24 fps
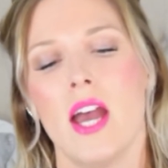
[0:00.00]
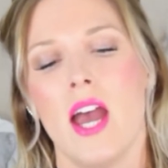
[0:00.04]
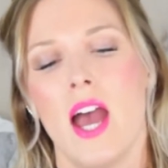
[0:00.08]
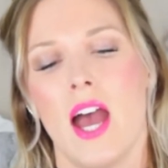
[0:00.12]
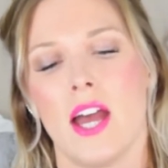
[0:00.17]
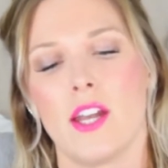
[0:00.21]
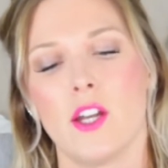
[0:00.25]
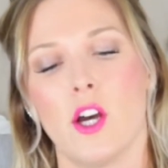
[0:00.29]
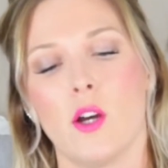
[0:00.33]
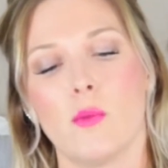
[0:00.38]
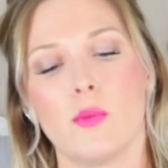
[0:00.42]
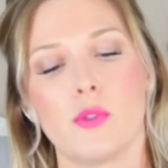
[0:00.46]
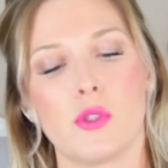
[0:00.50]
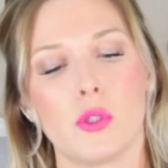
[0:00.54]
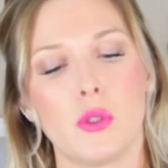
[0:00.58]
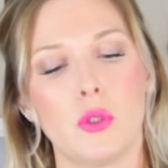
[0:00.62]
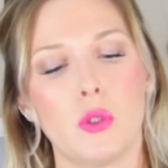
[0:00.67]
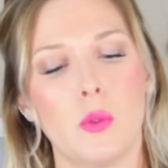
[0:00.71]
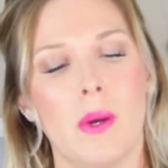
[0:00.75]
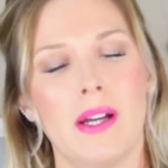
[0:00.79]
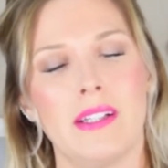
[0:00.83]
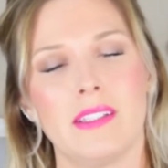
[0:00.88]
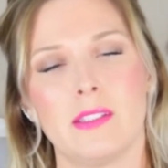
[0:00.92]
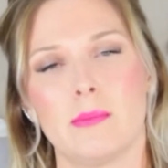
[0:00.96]
and I would
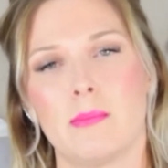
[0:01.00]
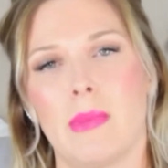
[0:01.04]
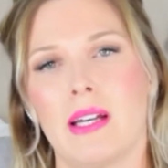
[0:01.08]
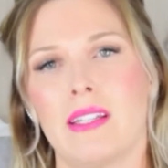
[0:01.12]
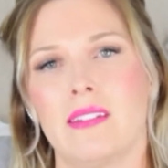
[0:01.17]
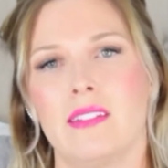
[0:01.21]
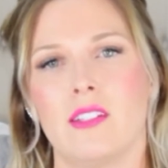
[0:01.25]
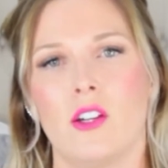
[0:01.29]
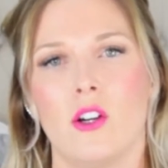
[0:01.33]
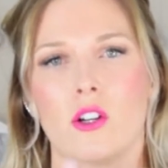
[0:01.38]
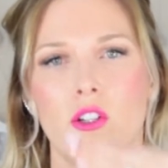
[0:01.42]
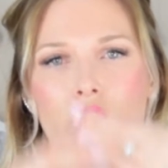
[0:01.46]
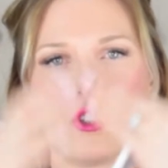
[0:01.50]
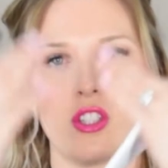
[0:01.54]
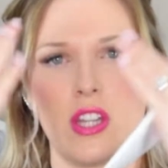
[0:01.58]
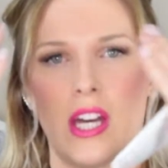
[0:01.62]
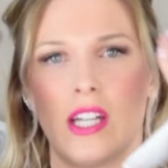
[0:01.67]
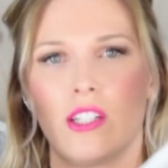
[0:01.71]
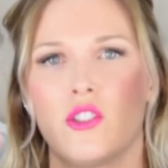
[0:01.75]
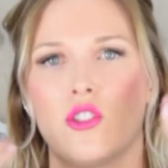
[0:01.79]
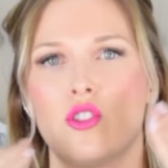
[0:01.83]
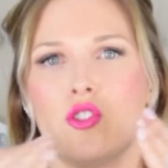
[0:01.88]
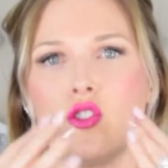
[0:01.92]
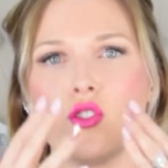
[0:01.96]
always massage
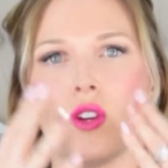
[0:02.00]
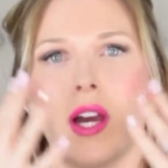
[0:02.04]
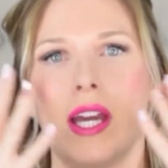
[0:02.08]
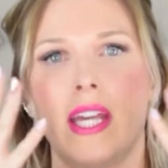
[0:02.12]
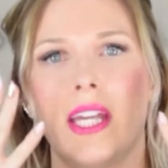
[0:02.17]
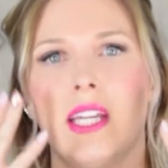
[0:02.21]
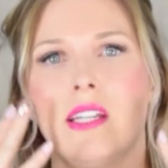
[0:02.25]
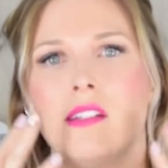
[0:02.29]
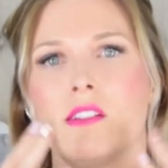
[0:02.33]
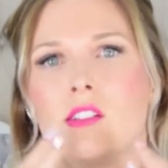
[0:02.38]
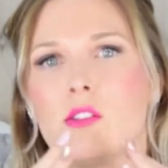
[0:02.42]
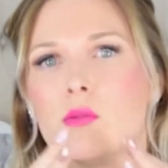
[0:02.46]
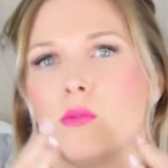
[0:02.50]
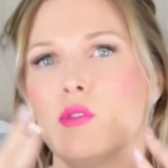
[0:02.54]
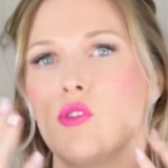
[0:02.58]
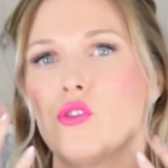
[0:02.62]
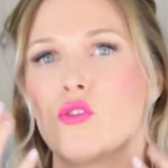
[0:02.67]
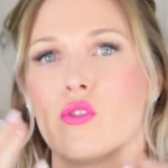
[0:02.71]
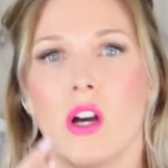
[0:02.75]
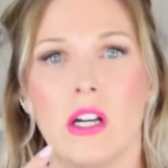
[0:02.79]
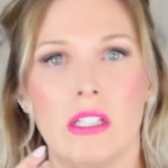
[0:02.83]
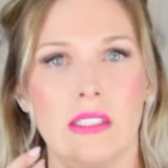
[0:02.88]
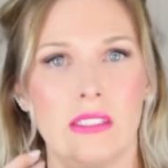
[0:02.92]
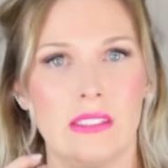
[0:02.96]
that straight into a
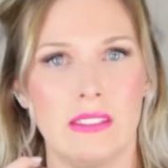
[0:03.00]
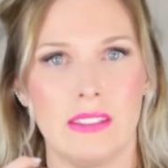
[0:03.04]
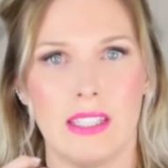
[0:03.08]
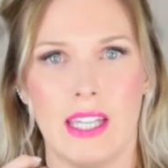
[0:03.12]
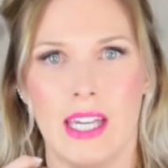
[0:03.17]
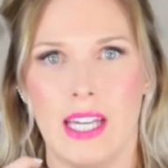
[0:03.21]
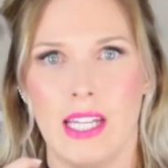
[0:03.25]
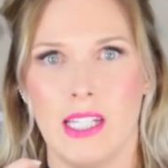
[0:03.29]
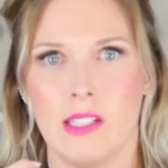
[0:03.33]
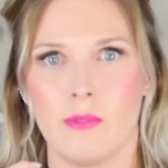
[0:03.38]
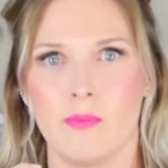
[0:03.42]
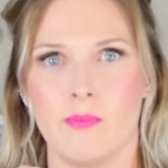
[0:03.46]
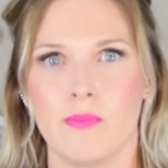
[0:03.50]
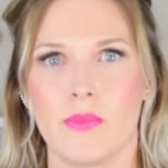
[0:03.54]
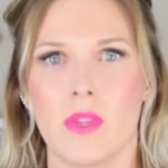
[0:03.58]
dry skin.